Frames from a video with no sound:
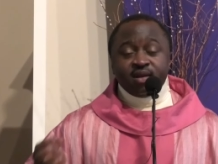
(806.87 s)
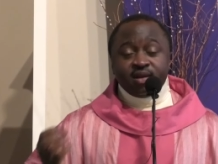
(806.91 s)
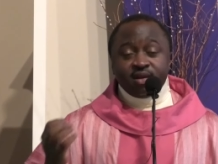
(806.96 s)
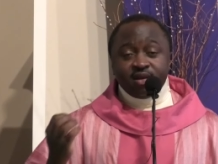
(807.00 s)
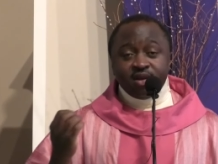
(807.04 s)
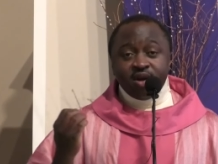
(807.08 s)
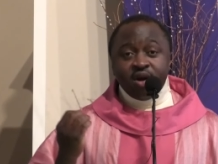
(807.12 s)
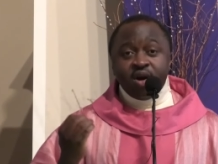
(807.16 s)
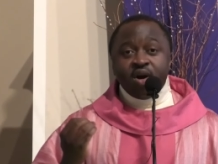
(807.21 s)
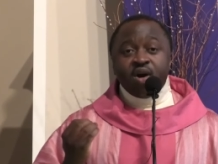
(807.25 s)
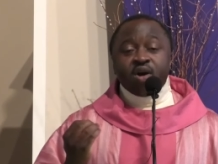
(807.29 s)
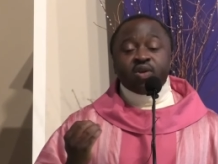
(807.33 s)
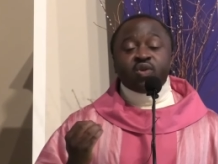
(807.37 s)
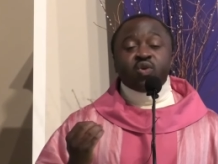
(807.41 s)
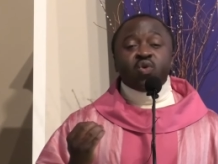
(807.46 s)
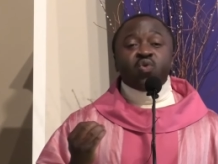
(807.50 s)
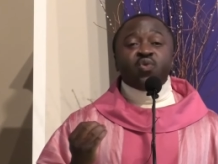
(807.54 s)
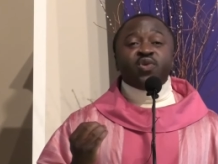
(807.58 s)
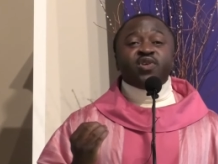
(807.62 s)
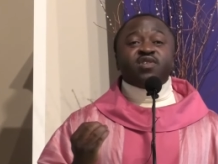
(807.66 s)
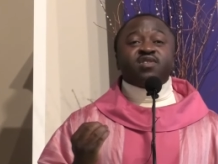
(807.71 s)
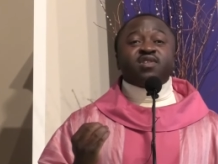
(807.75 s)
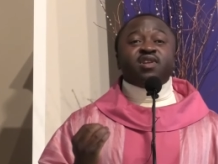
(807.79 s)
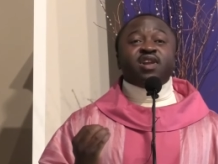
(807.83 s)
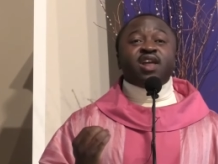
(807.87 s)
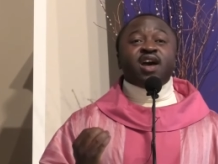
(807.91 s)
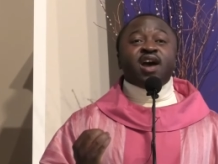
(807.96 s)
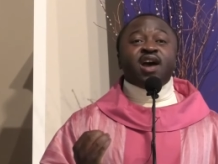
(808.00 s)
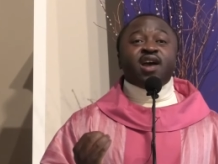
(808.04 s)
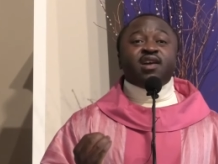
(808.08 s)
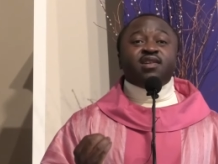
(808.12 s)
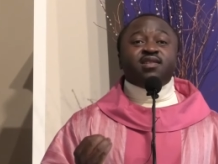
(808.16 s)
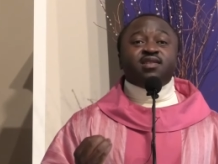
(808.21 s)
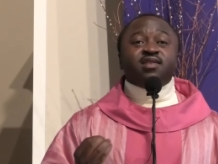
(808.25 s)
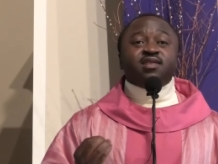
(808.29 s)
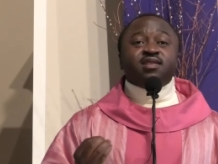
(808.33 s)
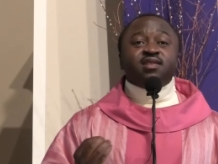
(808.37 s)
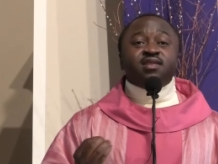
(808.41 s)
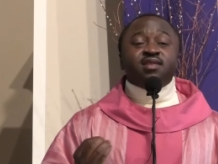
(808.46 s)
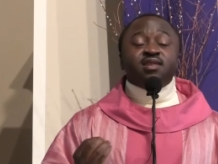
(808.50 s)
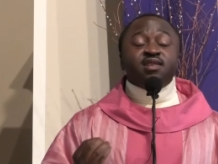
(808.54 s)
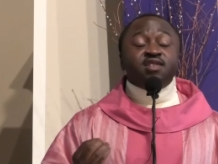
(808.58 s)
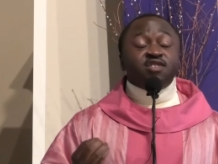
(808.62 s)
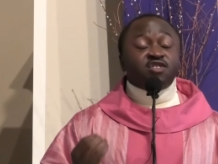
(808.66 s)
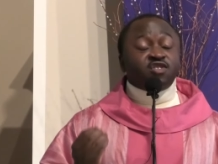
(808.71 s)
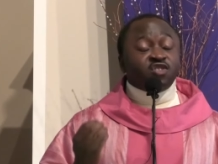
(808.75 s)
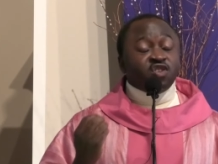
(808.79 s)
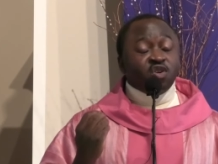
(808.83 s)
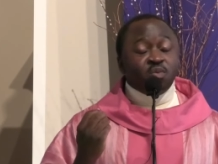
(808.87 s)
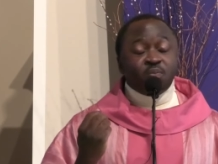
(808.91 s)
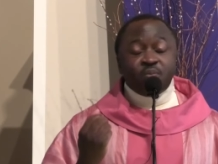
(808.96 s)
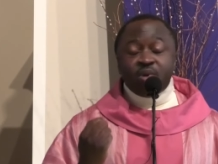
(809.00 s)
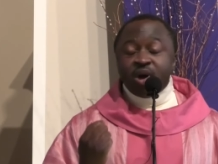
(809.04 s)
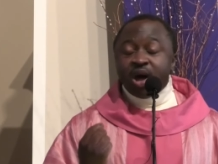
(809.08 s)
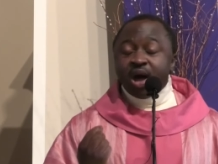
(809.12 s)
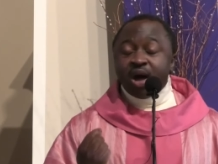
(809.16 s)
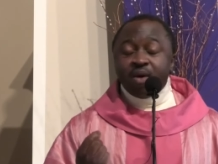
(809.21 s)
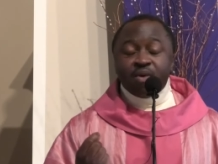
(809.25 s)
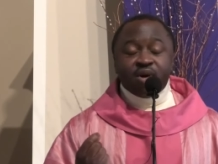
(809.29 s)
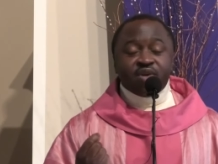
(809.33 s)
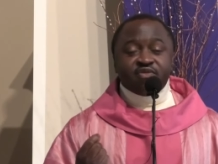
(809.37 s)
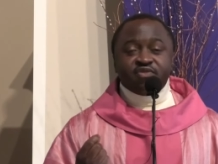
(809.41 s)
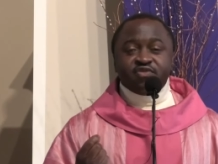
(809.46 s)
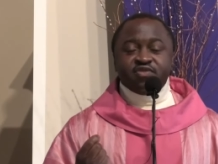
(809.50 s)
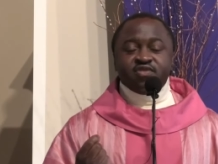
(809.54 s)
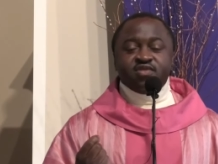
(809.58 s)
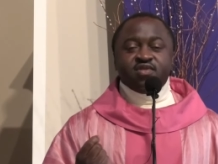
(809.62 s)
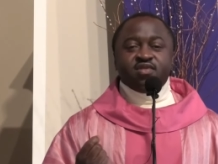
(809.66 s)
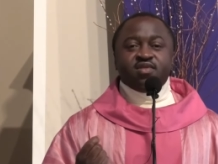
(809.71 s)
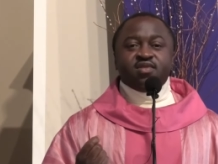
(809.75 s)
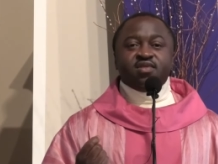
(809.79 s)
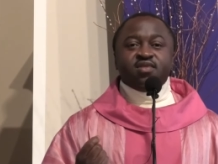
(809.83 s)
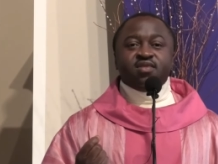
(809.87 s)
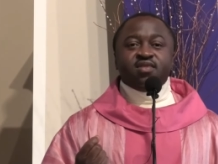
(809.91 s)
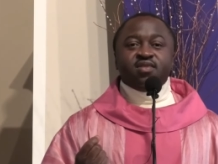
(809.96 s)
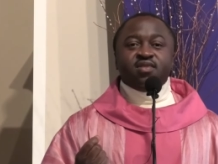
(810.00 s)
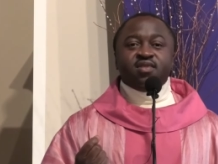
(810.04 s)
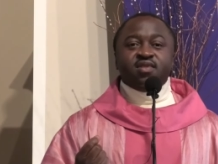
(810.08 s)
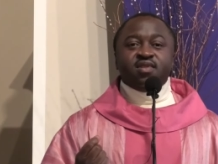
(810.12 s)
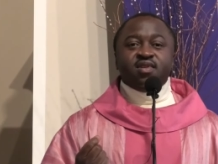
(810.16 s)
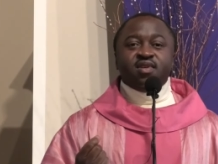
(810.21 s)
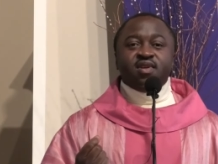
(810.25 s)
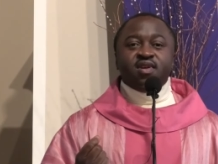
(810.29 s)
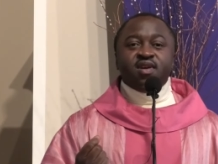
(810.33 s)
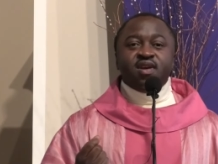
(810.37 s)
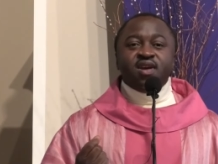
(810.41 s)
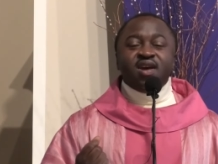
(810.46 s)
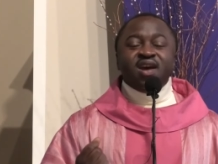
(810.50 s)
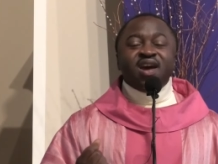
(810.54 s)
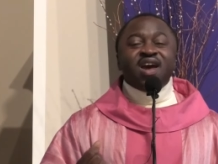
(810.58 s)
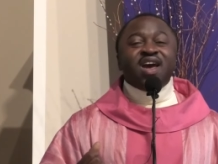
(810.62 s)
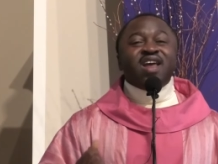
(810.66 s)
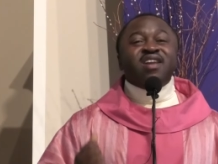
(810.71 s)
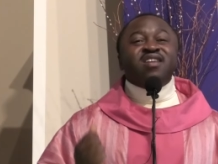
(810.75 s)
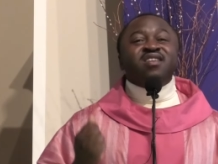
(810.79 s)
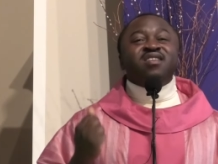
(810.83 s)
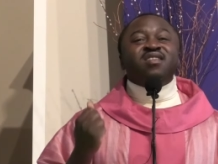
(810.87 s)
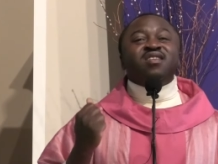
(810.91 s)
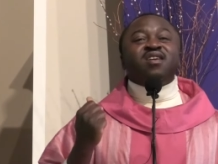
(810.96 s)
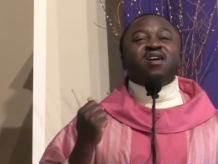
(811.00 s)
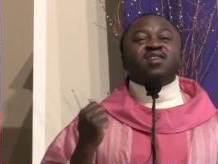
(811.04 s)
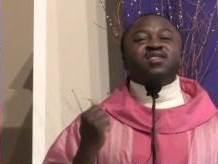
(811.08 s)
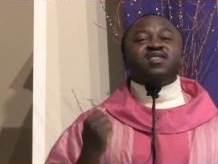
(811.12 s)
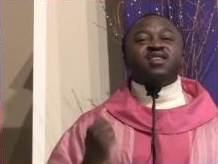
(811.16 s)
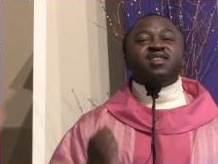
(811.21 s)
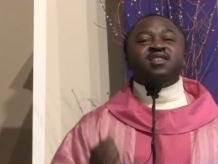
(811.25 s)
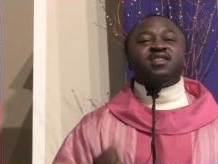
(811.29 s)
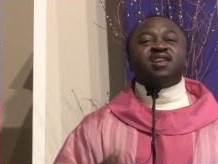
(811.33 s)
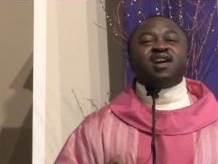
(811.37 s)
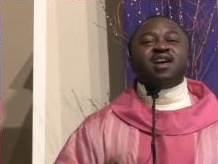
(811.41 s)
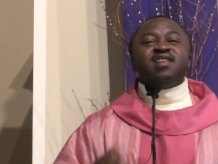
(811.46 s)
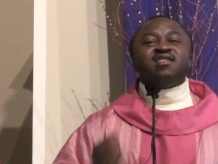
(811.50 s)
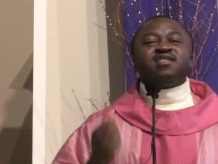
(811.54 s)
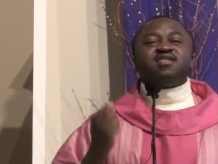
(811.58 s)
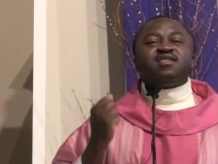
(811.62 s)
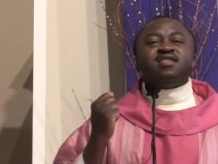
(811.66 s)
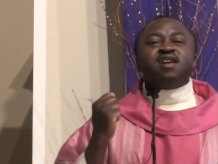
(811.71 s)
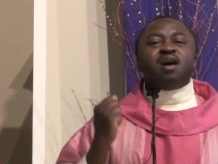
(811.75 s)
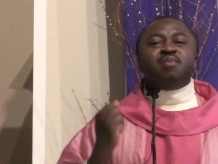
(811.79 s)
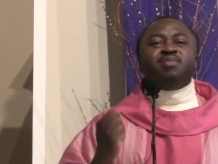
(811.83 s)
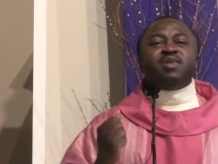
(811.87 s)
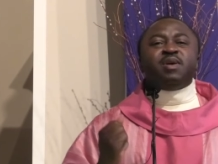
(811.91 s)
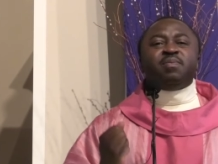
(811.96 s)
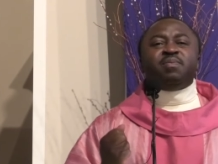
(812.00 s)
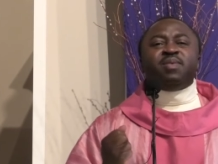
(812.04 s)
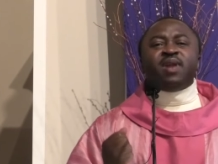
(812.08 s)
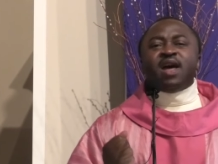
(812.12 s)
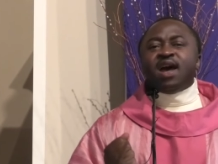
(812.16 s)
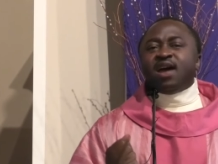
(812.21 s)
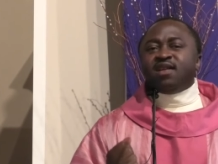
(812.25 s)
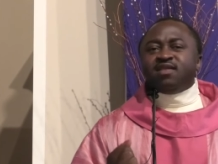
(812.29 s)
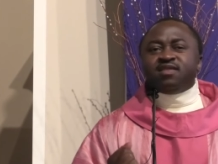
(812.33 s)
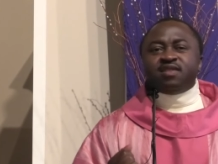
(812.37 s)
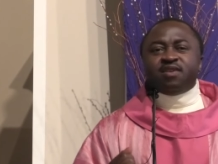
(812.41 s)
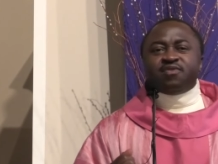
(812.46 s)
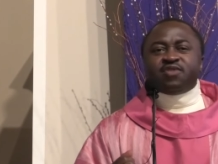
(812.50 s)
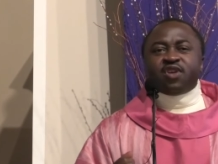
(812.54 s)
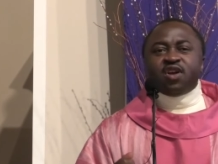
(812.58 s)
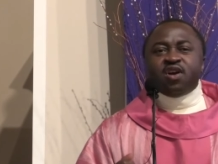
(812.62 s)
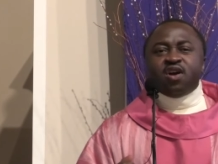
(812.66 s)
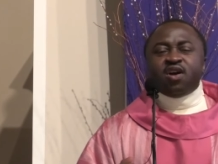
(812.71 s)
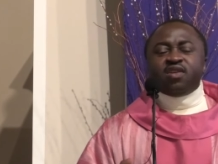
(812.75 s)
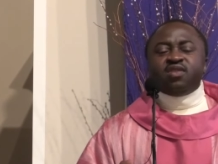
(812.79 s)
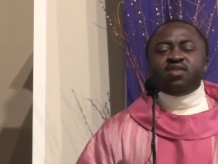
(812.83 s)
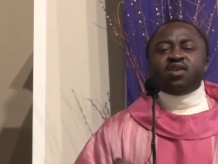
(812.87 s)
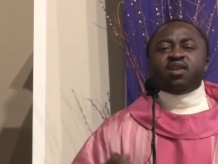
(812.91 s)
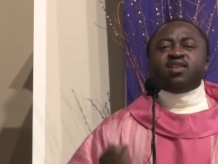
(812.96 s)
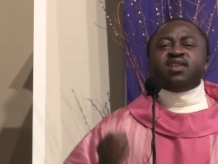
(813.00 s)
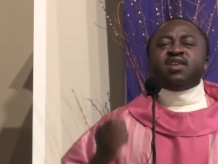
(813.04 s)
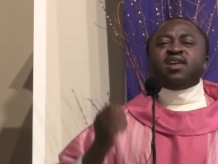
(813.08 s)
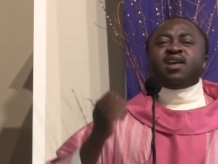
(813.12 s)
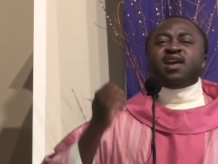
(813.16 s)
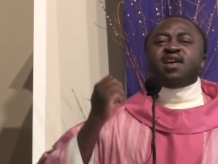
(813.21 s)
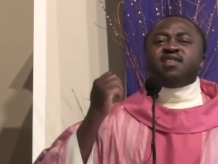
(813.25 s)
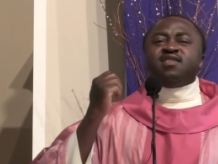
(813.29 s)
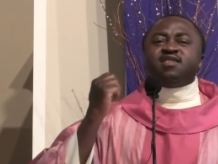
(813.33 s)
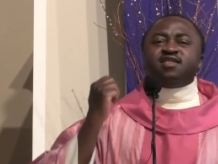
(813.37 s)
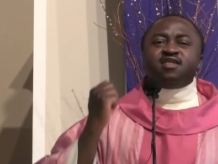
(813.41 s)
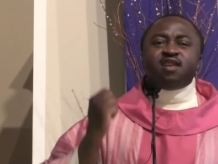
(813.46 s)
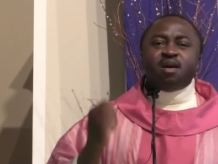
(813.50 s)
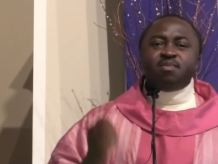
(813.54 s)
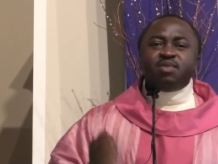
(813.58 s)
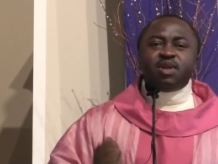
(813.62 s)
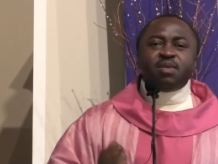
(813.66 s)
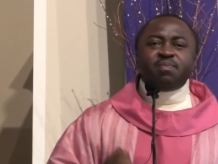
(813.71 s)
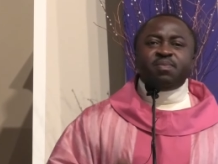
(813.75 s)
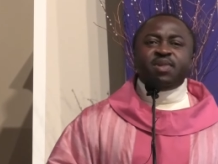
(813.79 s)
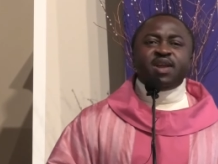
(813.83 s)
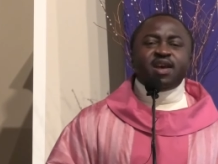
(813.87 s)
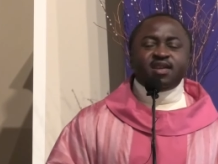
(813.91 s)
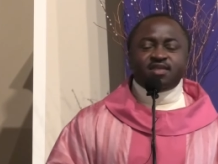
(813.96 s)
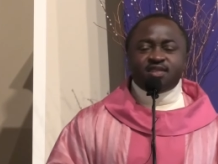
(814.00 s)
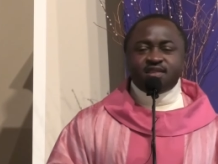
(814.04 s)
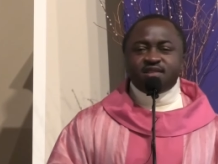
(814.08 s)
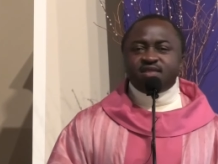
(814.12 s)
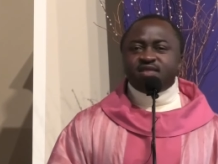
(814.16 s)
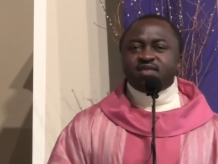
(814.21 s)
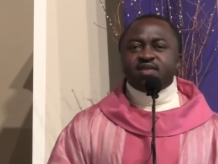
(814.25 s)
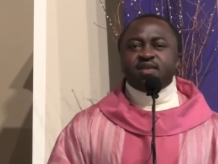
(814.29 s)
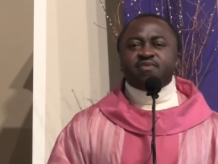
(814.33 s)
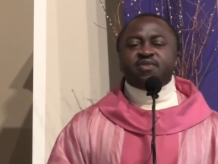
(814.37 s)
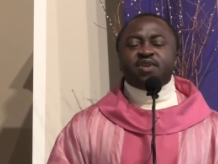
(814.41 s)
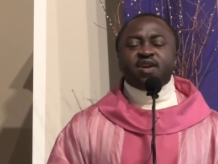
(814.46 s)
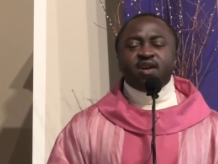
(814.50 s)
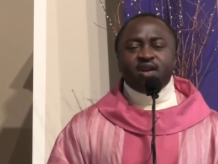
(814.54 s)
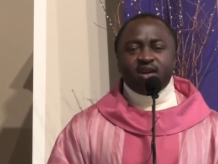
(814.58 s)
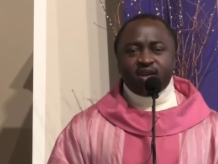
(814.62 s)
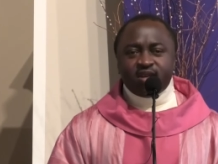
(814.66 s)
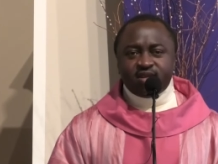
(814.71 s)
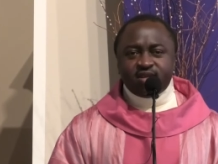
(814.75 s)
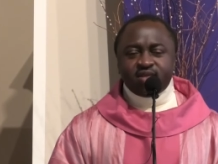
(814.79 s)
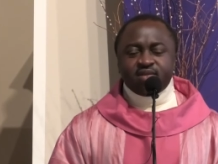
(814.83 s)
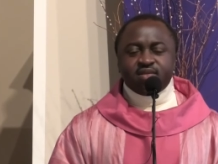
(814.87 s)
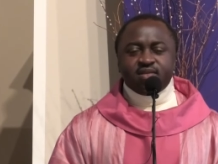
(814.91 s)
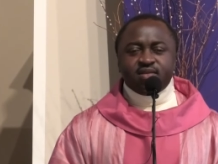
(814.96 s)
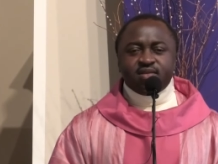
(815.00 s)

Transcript: God, who is light, is so powerful. And nothing can stop the plans of God, nothing can stop the blessings of God.